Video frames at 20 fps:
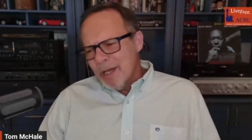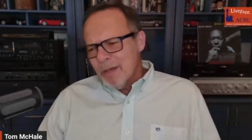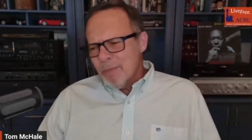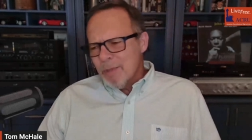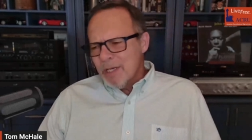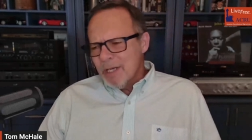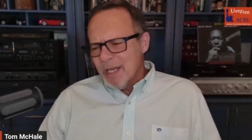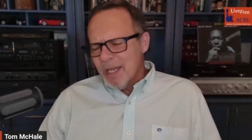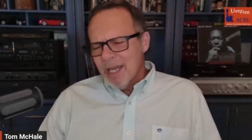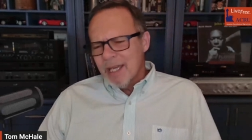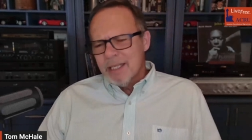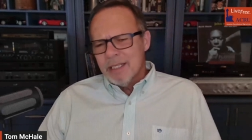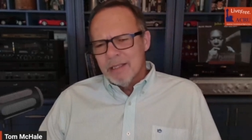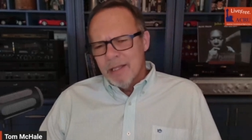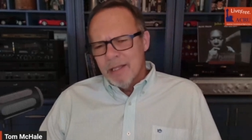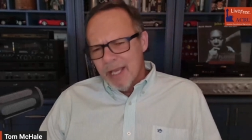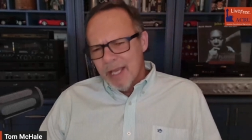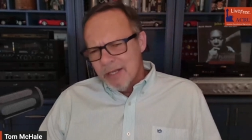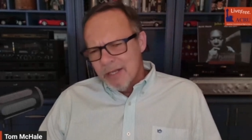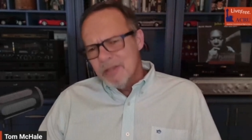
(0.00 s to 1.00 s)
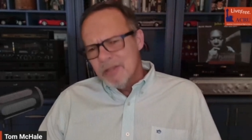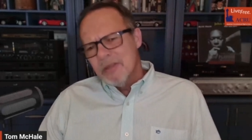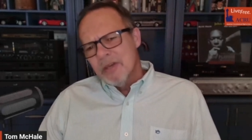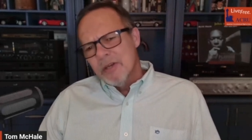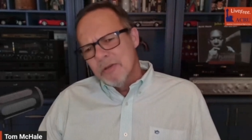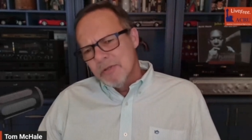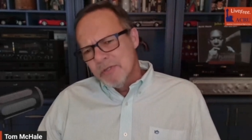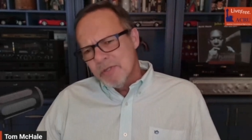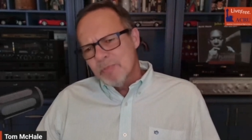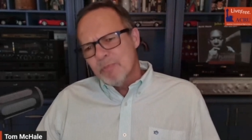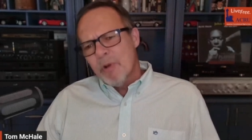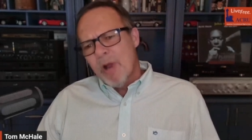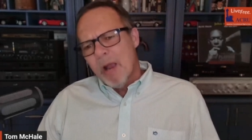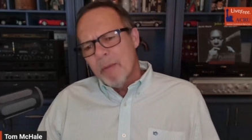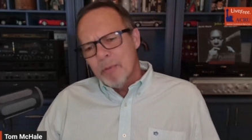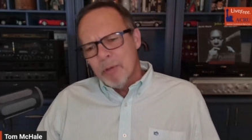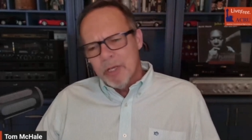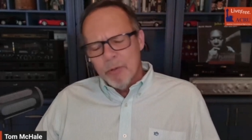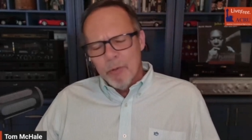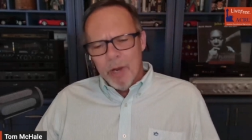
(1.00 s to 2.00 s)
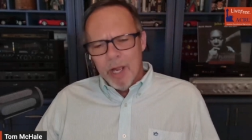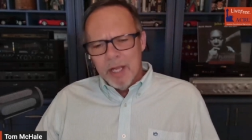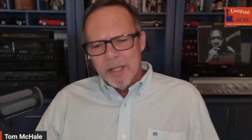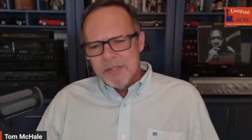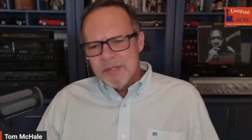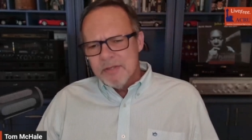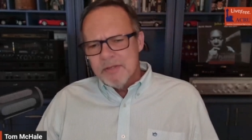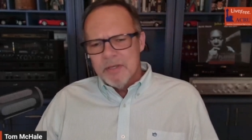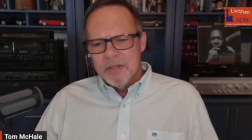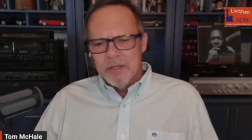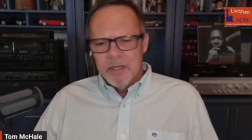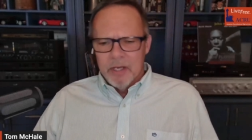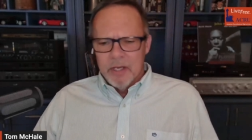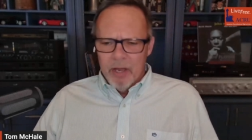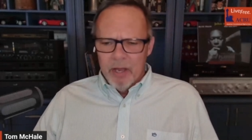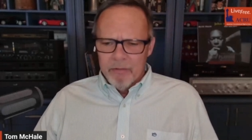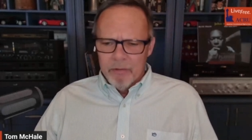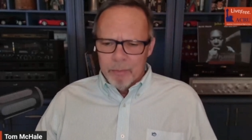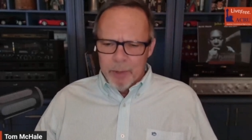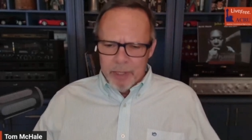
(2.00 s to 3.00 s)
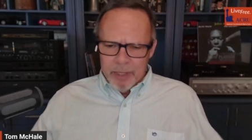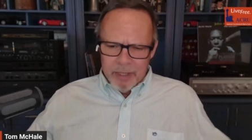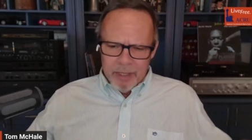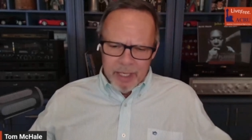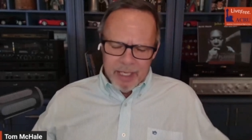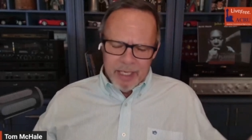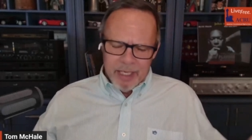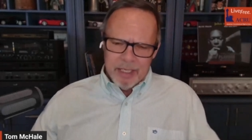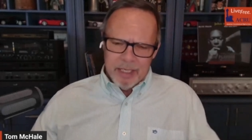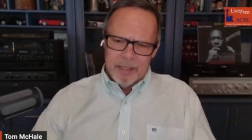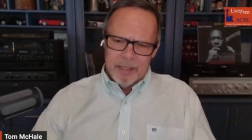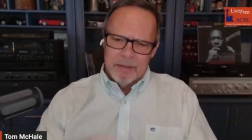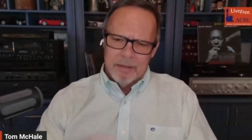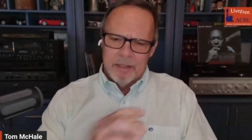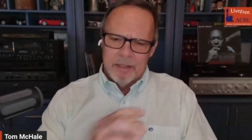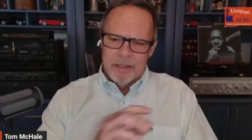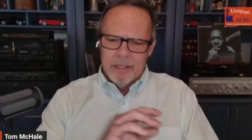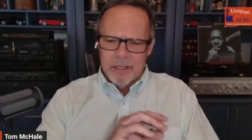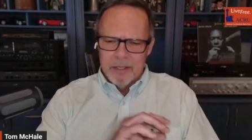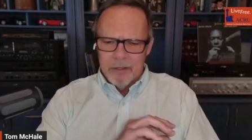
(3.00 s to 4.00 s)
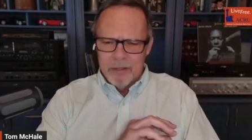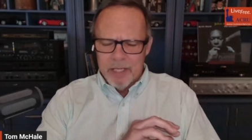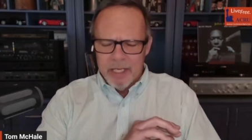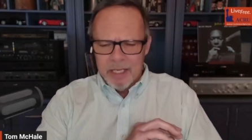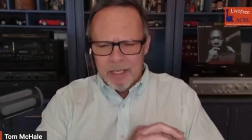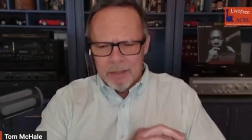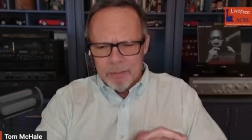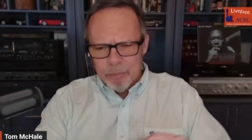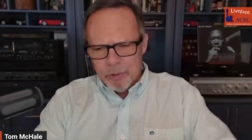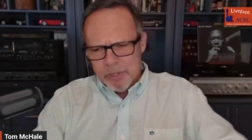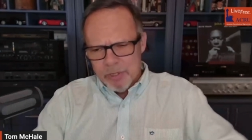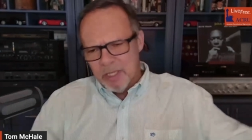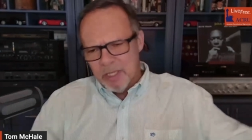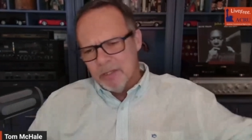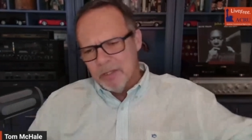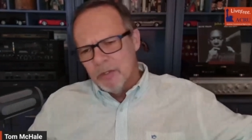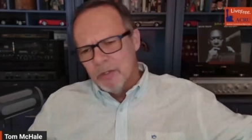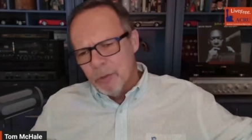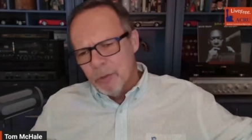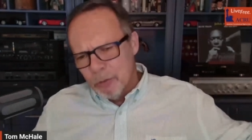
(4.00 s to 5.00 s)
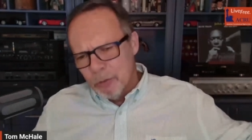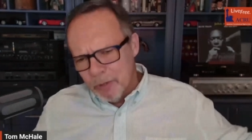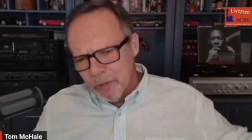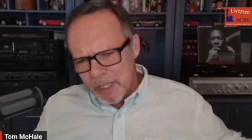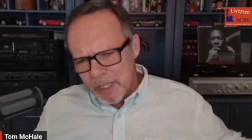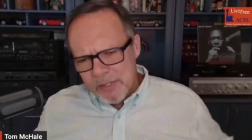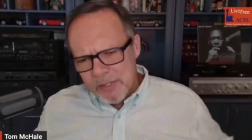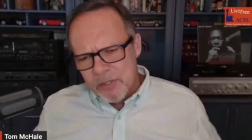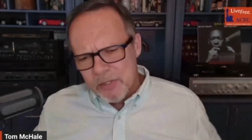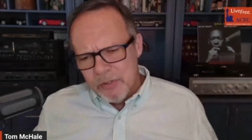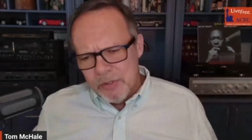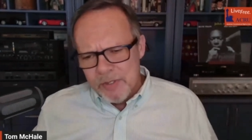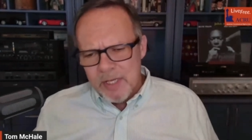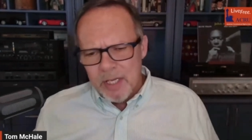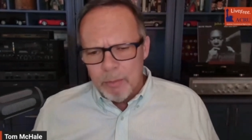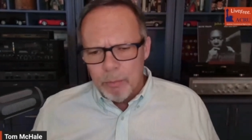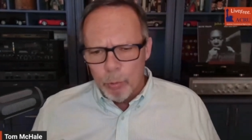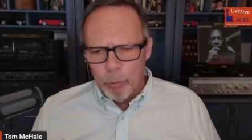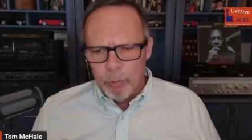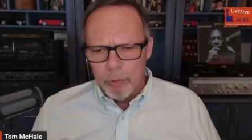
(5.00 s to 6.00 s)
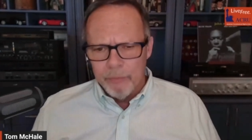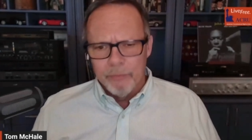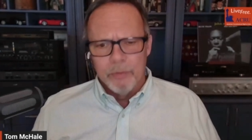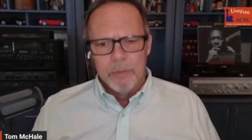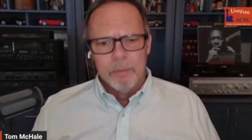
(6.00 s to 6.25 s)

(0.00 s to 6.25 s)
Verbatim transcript: I'm going to kind of lend those property rights to the government and they can, you know, they can protect the whole eastern seaboard from